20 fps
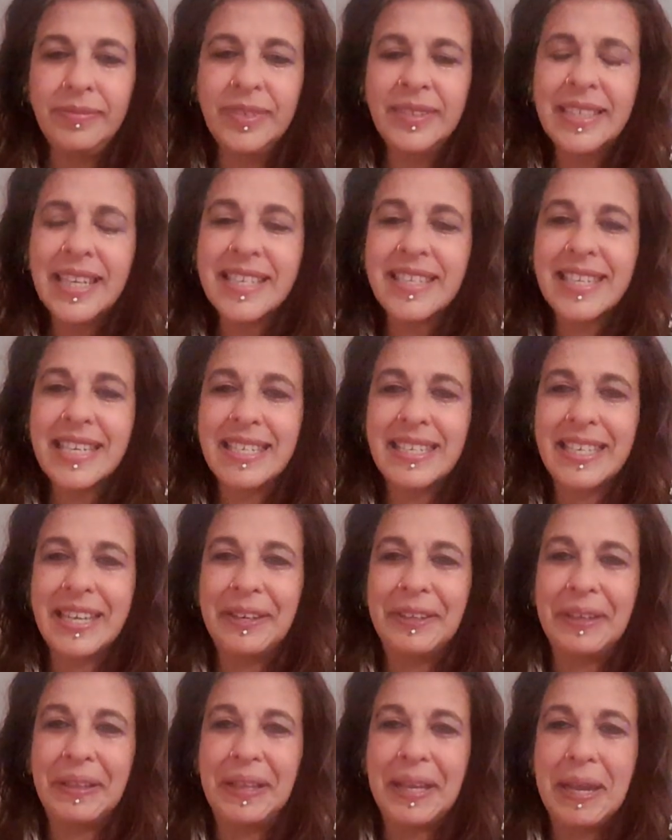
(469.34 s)

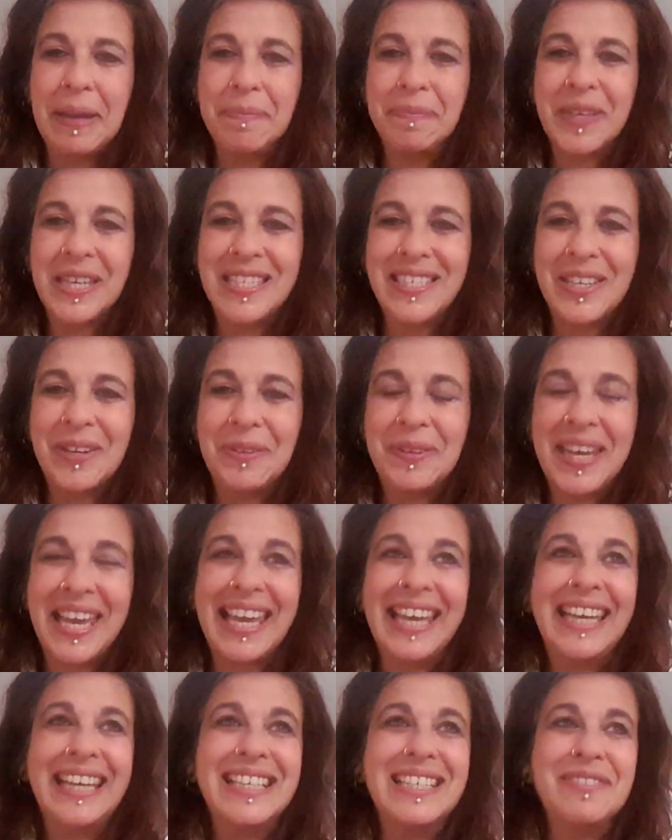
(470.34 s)
necessarily. It's
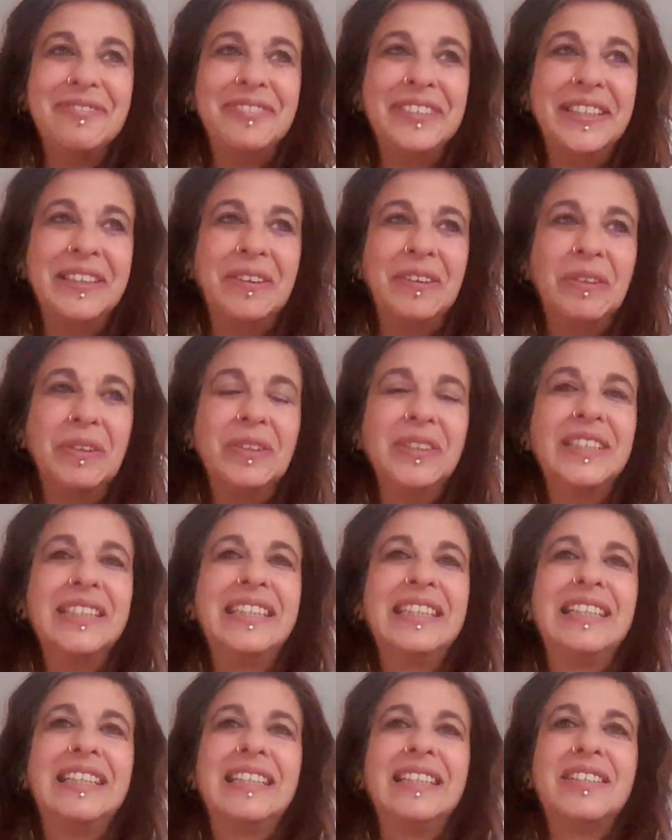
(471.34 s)
okay to feel
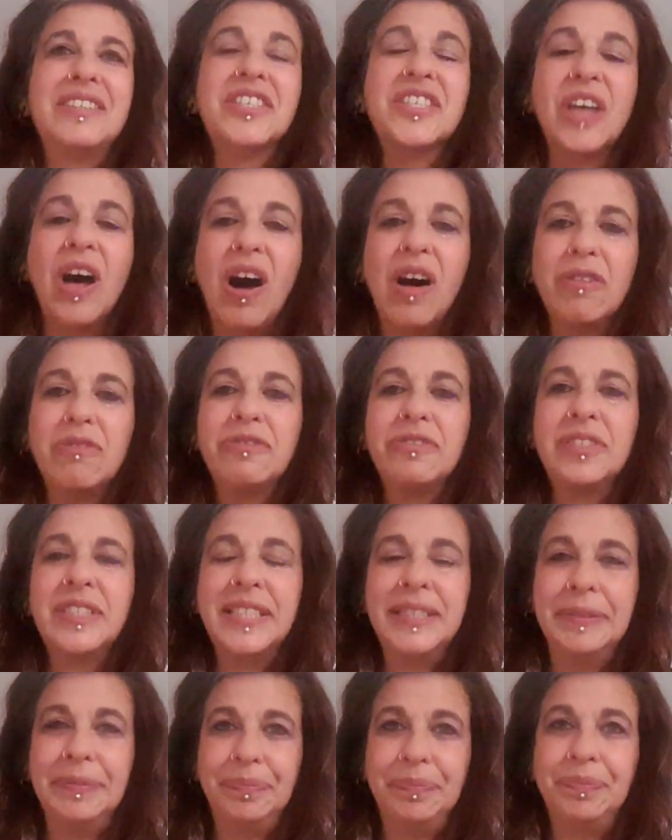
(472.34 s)

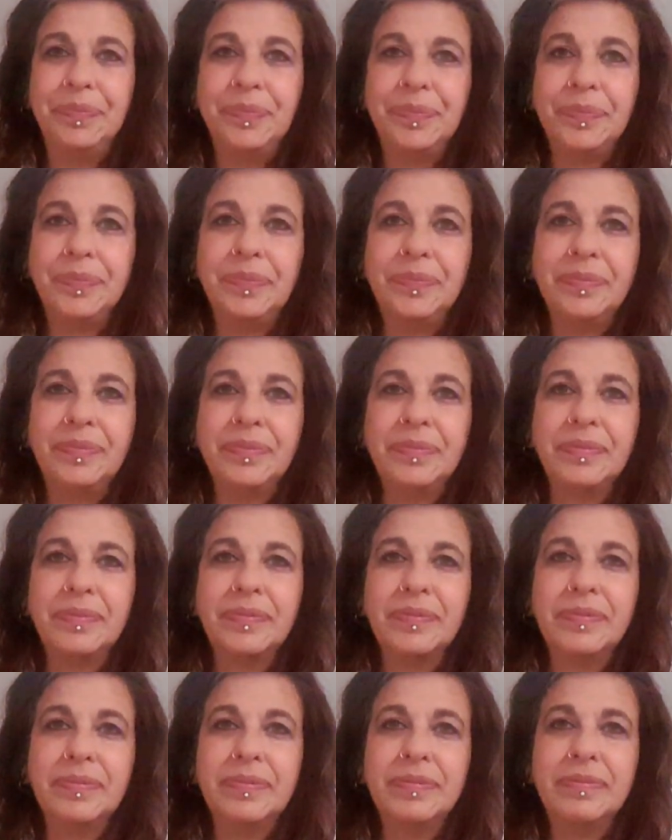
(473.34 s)
soft.
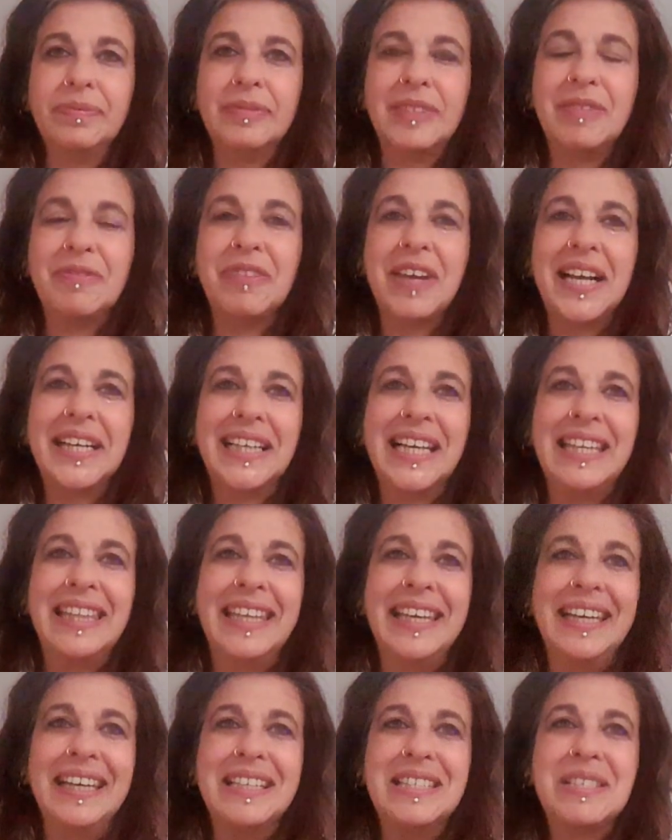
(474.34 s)
In fact, I
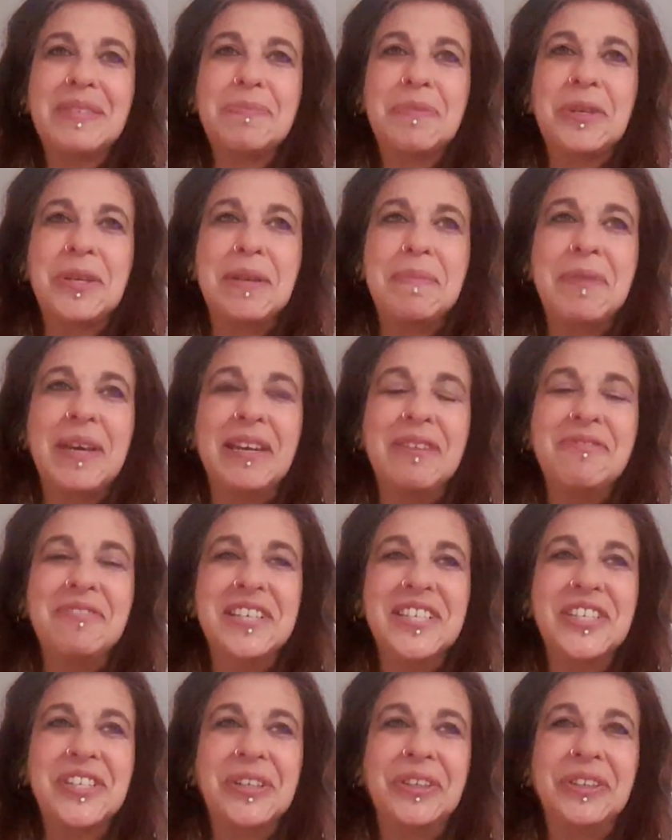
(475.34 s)
think it's pretty
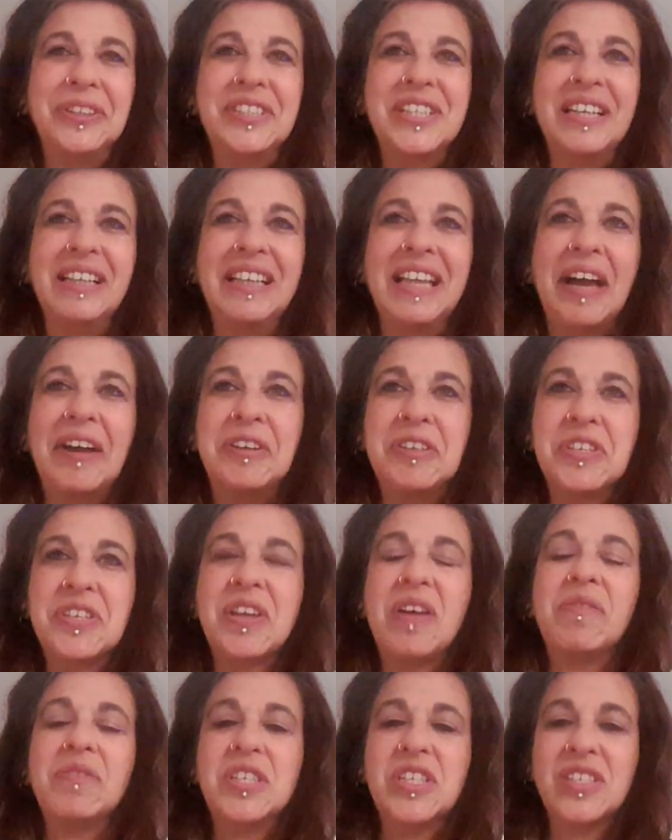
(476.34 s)
beneficial to allow
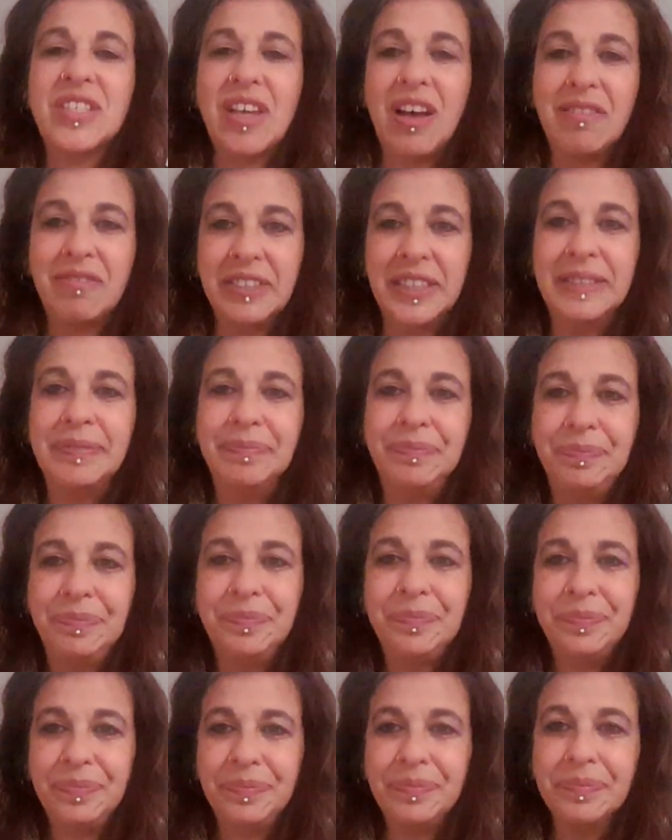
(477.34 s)
yourself to soften,
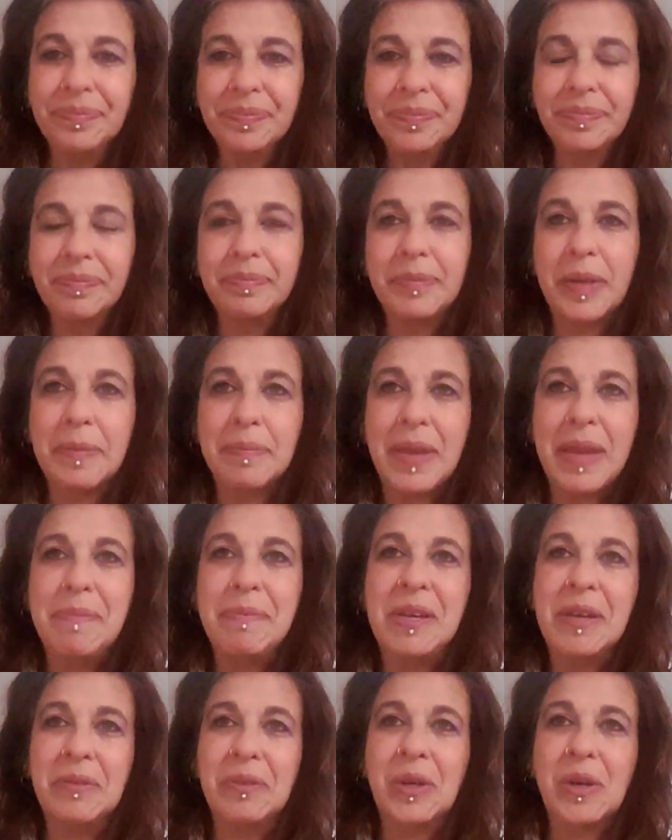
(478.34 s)
but
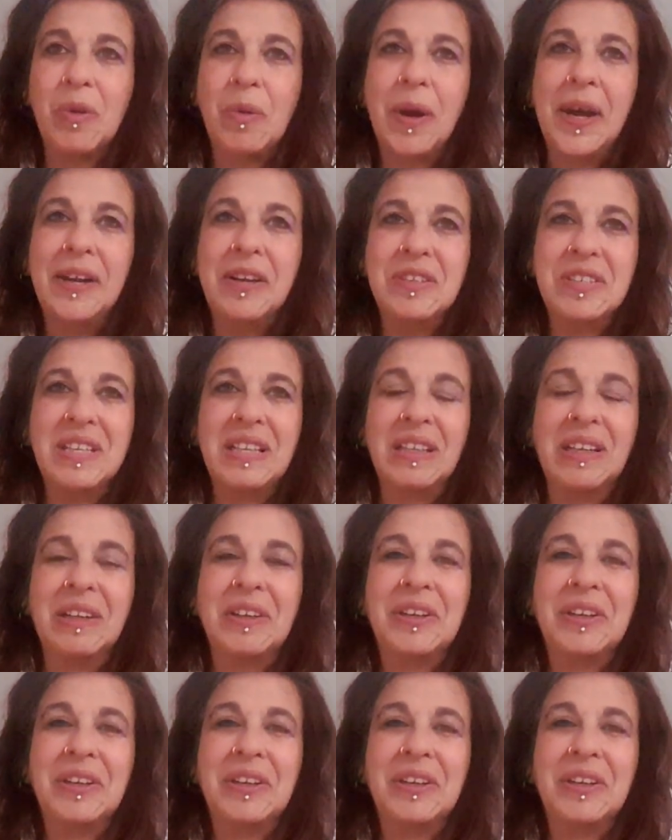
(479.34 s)
maybe it requires a little